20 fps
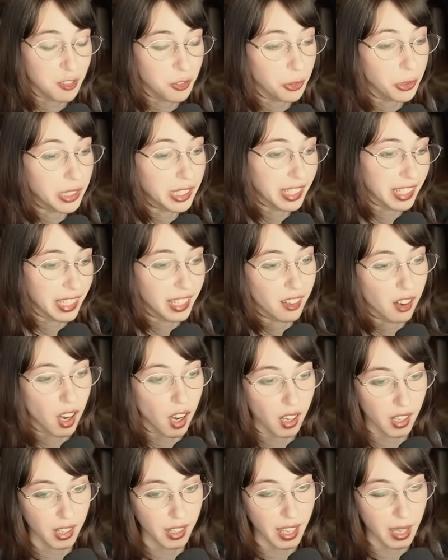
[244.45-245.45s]
through clicking
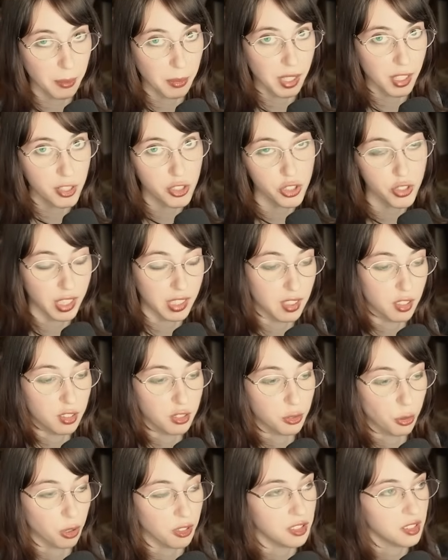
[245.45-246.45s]
on an image, like the
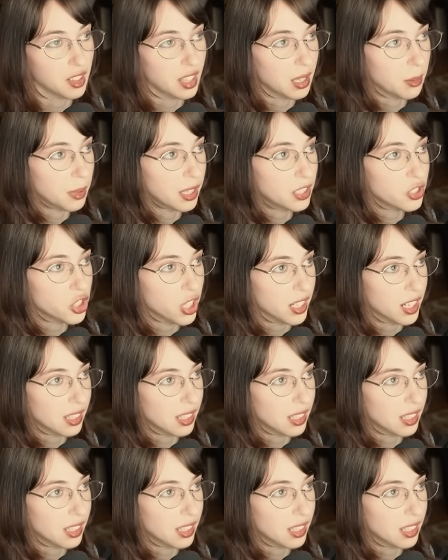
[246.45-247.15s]
source of the image, and